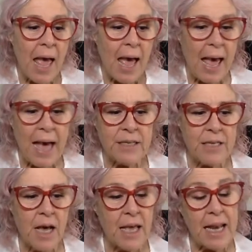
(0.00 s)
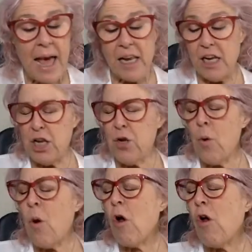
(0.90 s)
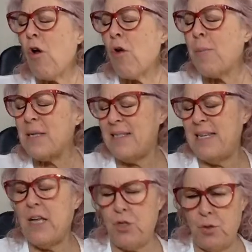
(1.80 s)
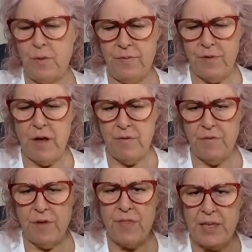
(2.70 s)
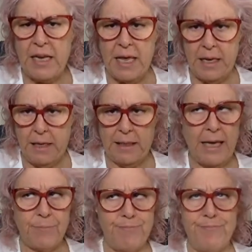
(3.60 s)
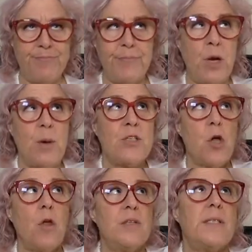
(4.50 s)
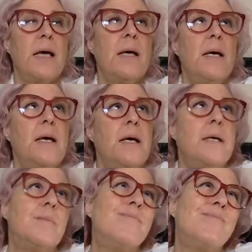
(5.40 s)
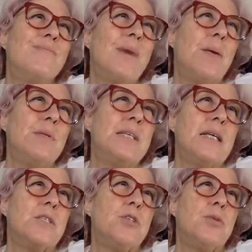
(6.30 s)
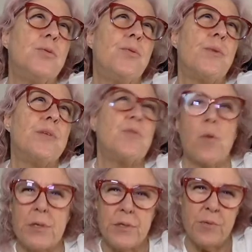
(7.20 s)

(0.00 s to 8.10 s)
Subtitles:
And it had an enormous statue of Athena in it, like, as tall as that. I would say it's 2-3 stories.